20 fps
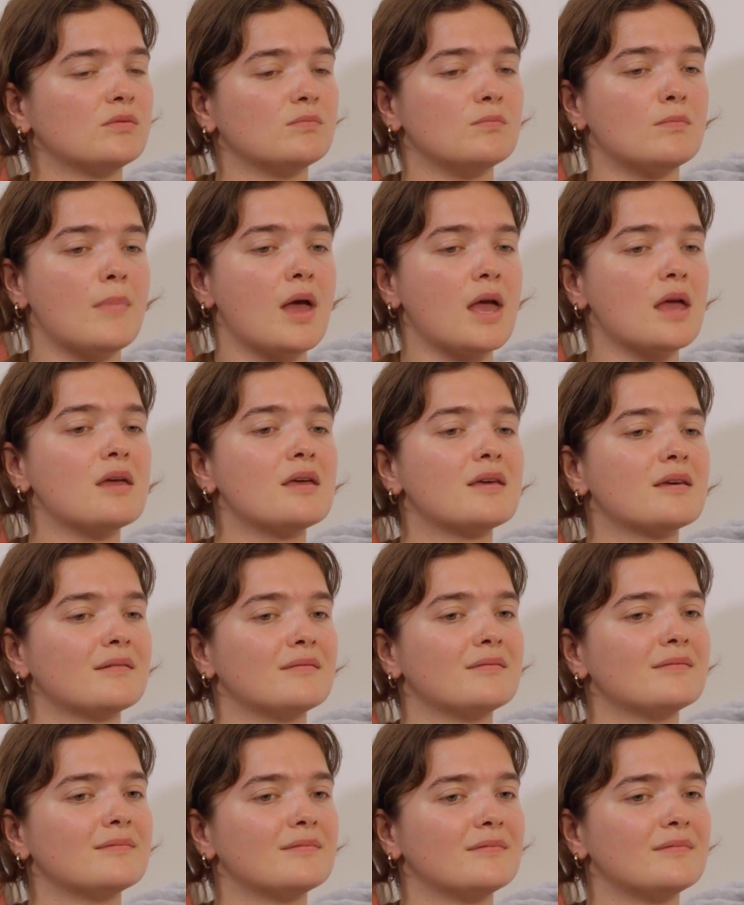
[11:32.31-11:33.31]
make
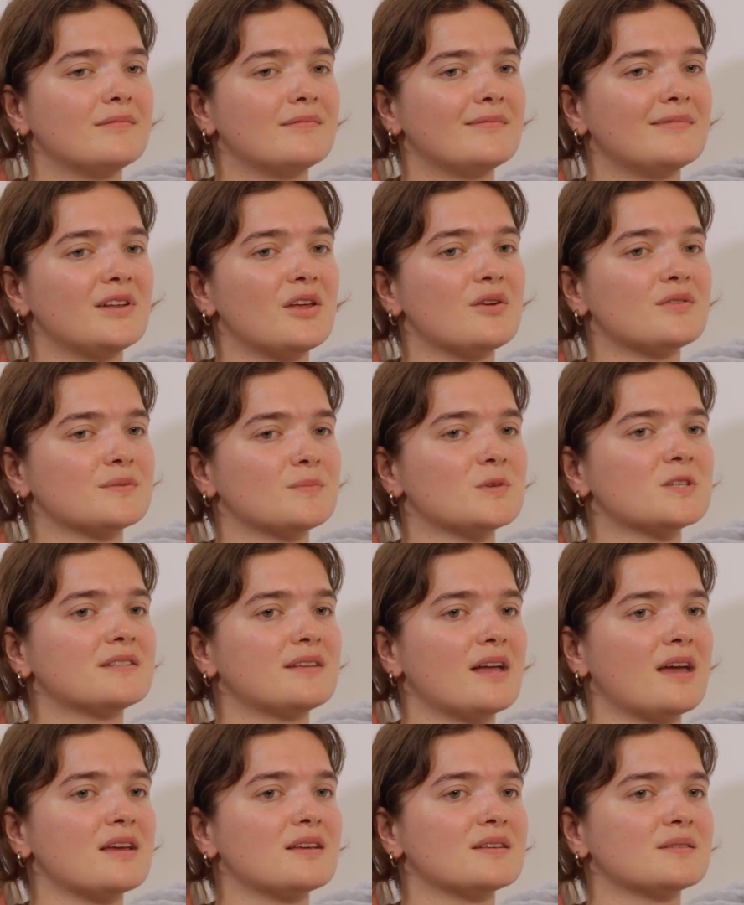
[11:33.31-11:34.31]
loads of
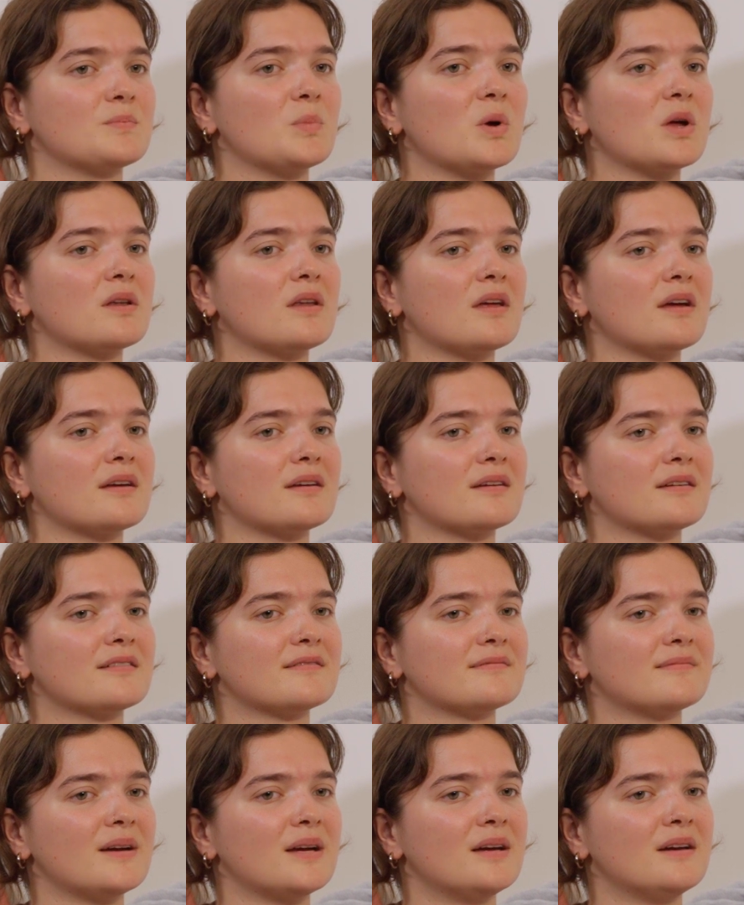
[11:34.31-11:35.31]
mistakes, but like
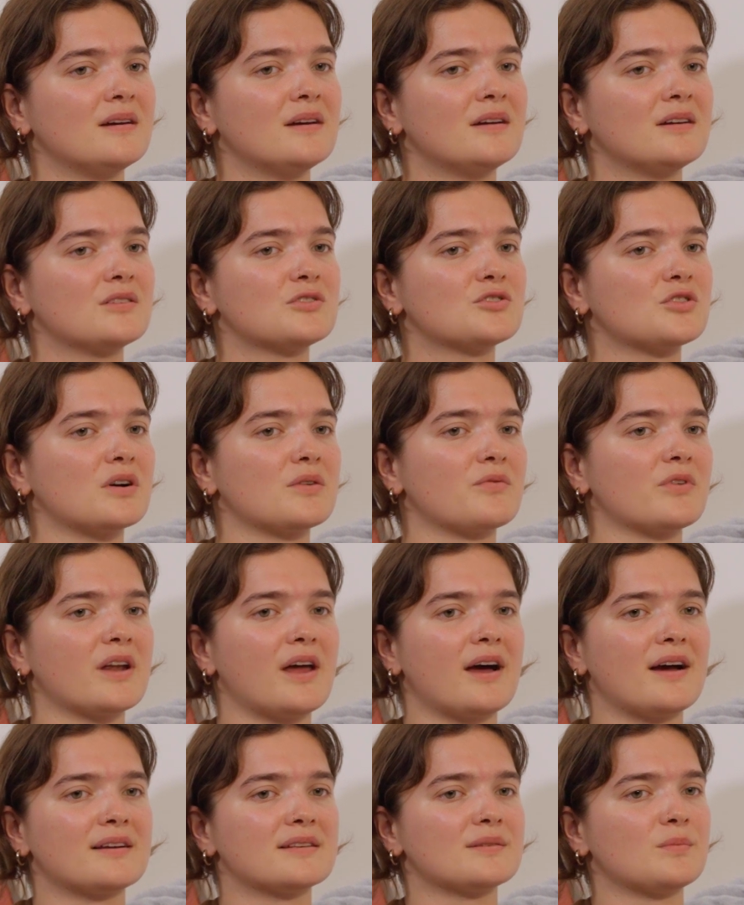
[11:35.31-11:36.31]
try
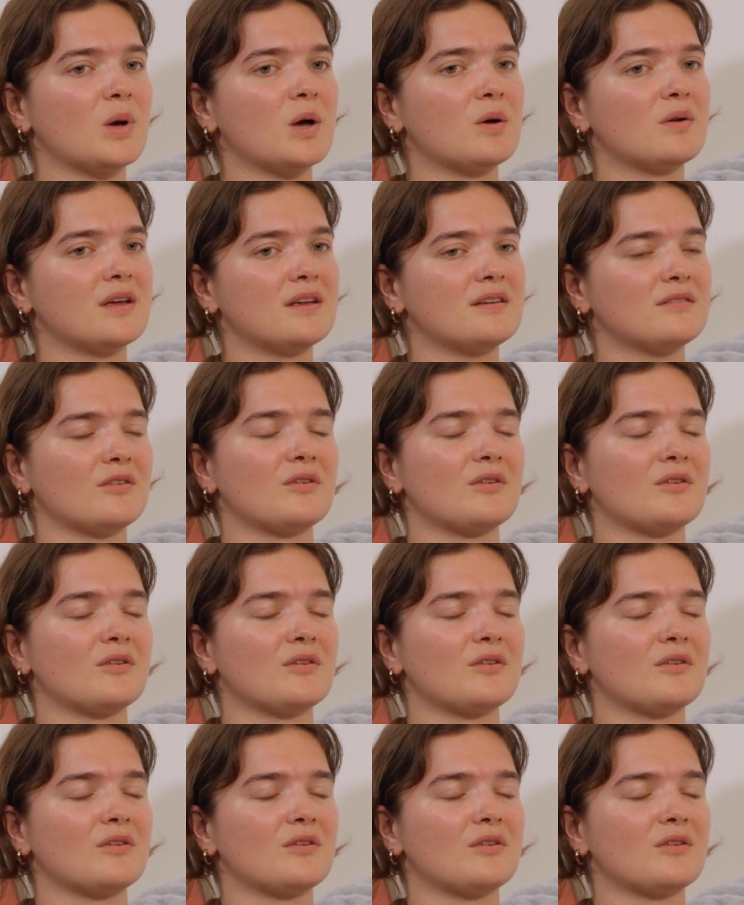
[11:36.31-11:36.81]
relax about it.